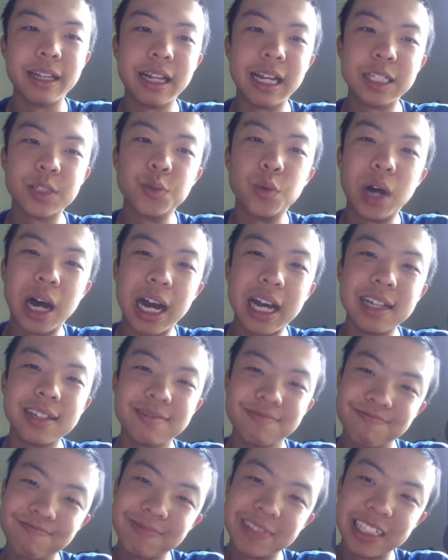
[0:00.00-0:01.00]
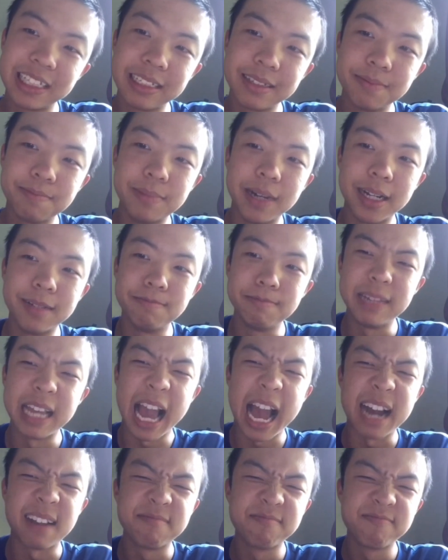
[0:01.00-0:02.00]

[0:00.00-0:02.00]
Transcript: that's why. But yeah.